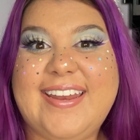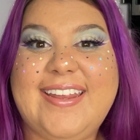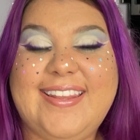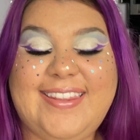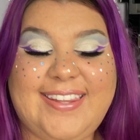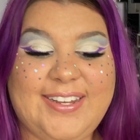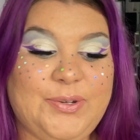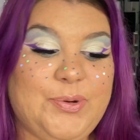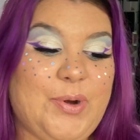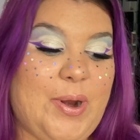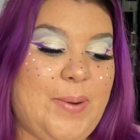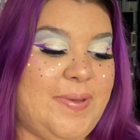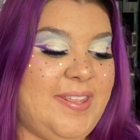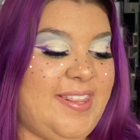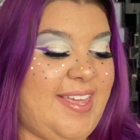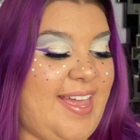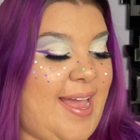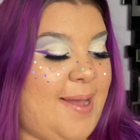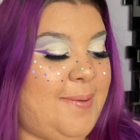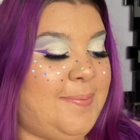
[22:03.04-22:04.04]
the drama
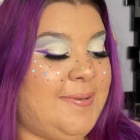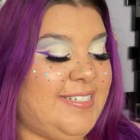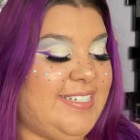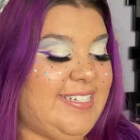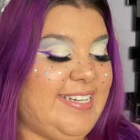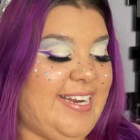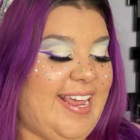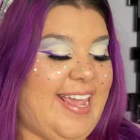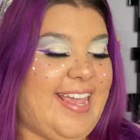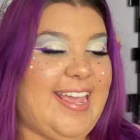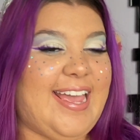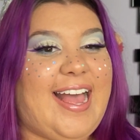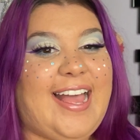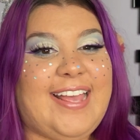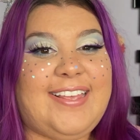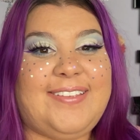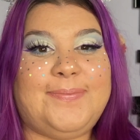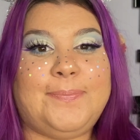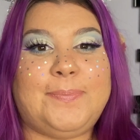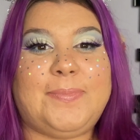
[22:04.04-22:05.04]
that happened today,
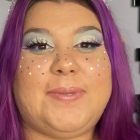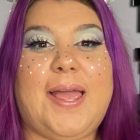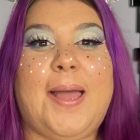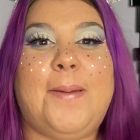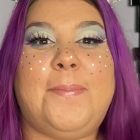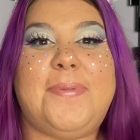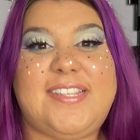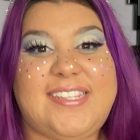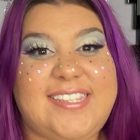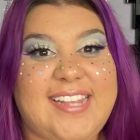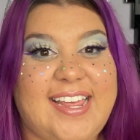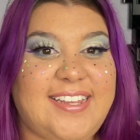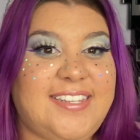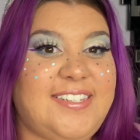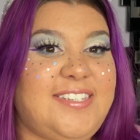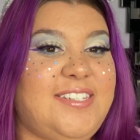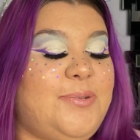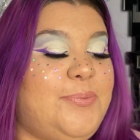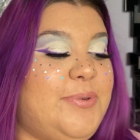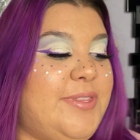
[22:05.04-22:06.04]
I'm
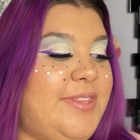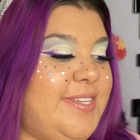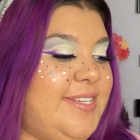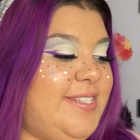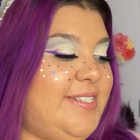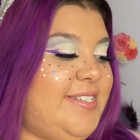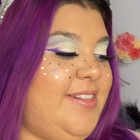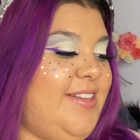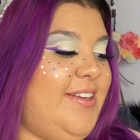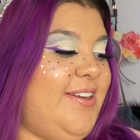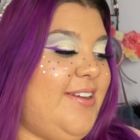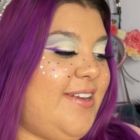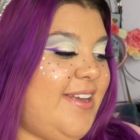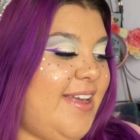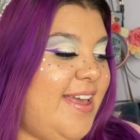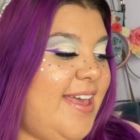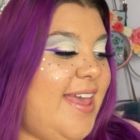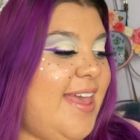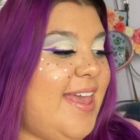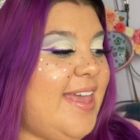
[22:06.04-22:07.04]
obsessed with this look.
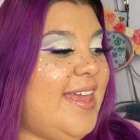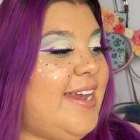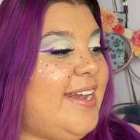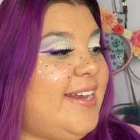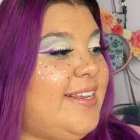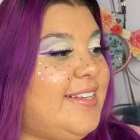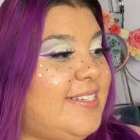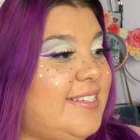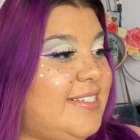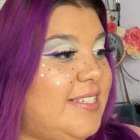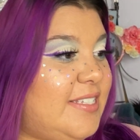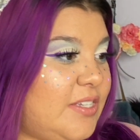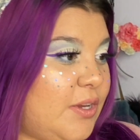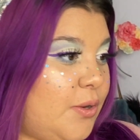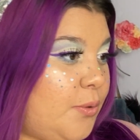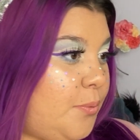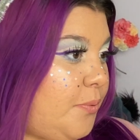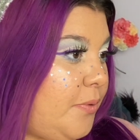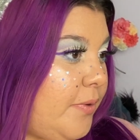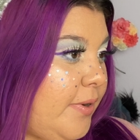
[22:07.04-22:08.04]
It is
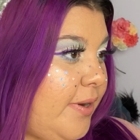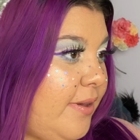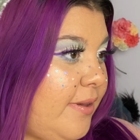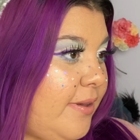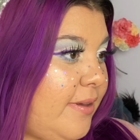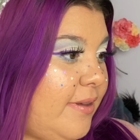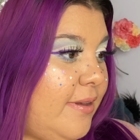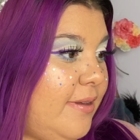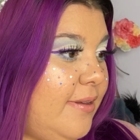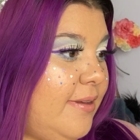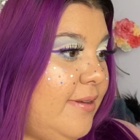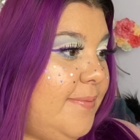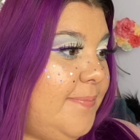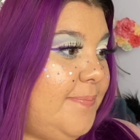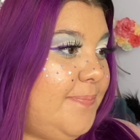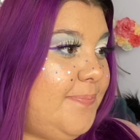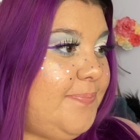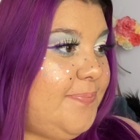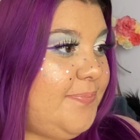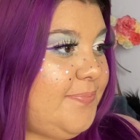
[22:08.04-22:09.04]
so pretty.
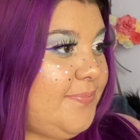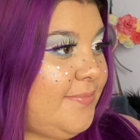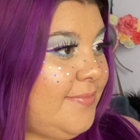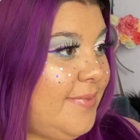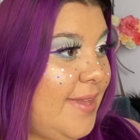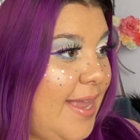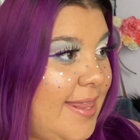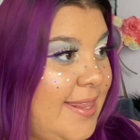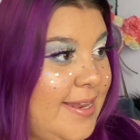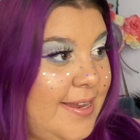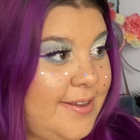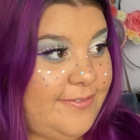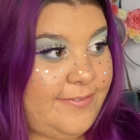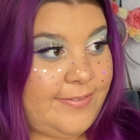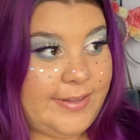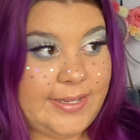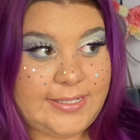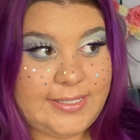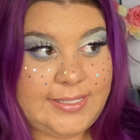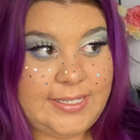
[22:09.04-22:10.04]
I think it
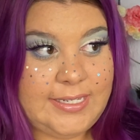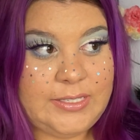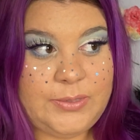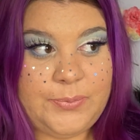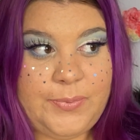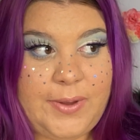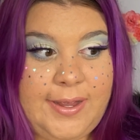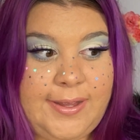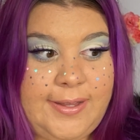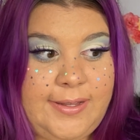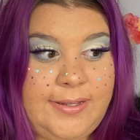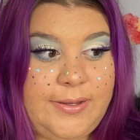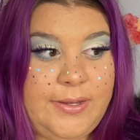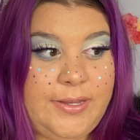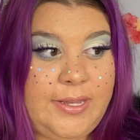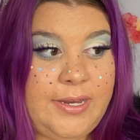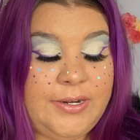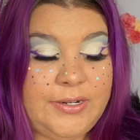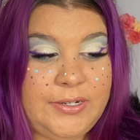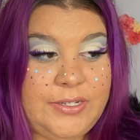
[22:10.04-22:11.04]
fits these
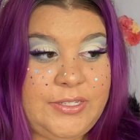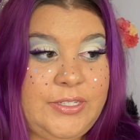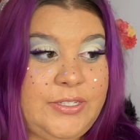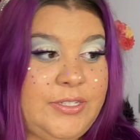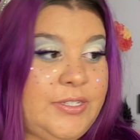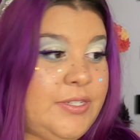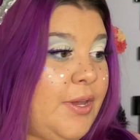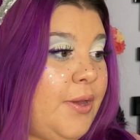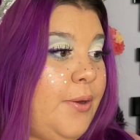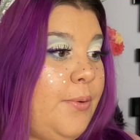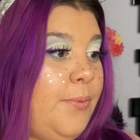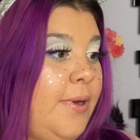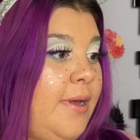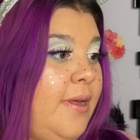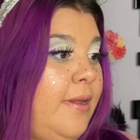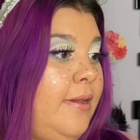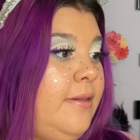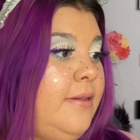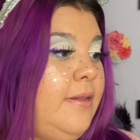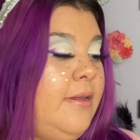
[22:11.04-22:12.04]
ears so
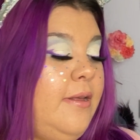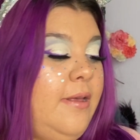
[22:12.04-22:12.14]
well.